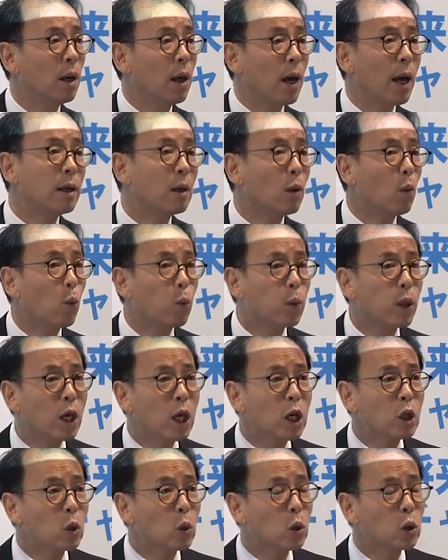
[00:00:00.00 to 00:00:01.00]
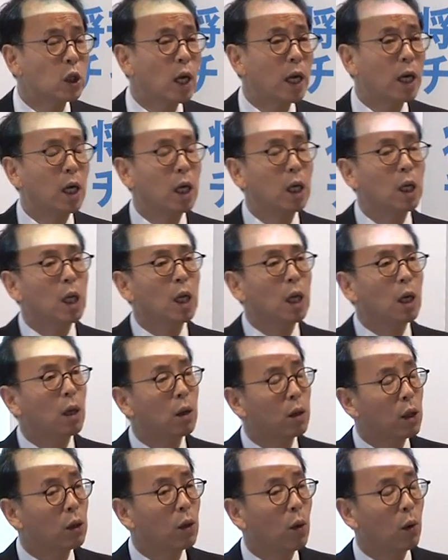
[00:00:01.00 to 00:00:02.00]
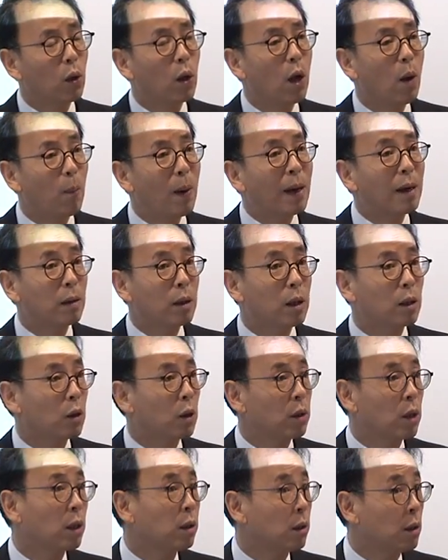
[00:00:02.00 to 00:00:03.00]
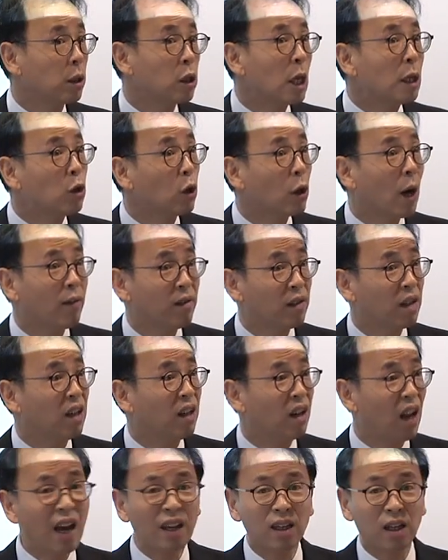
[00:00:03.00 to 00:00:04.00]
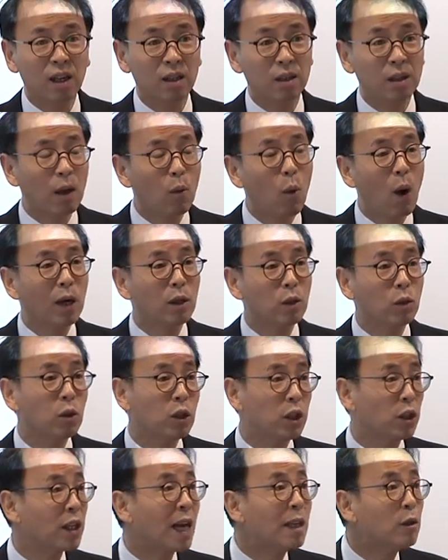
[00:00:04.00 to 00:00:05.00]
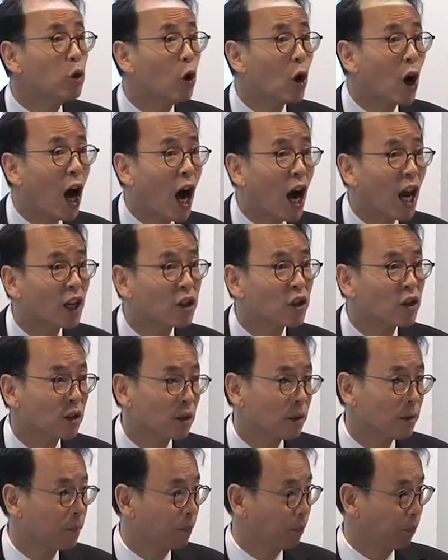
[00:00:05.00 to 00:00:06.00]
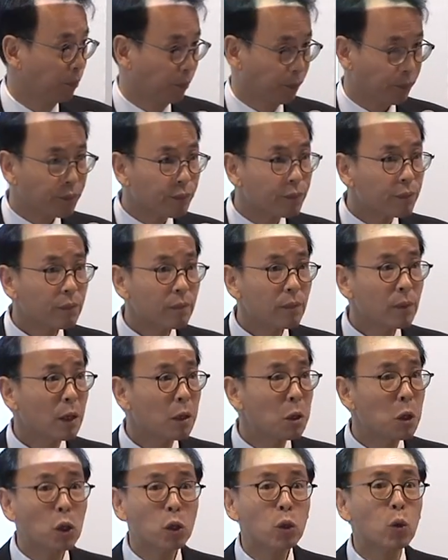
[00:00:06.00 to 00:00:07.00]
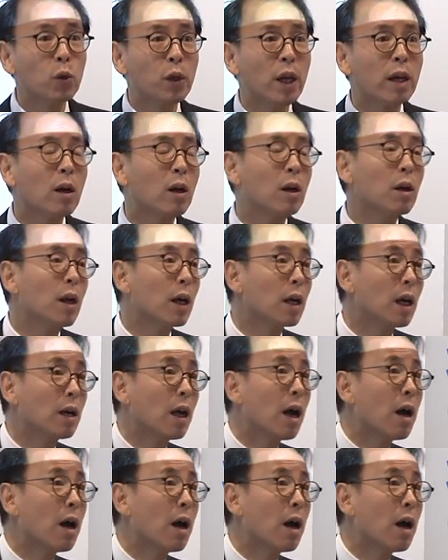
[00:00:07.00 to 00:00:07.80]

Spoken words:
And the issue is that, the central government didn't like it. They wanted to decentralize. So they got like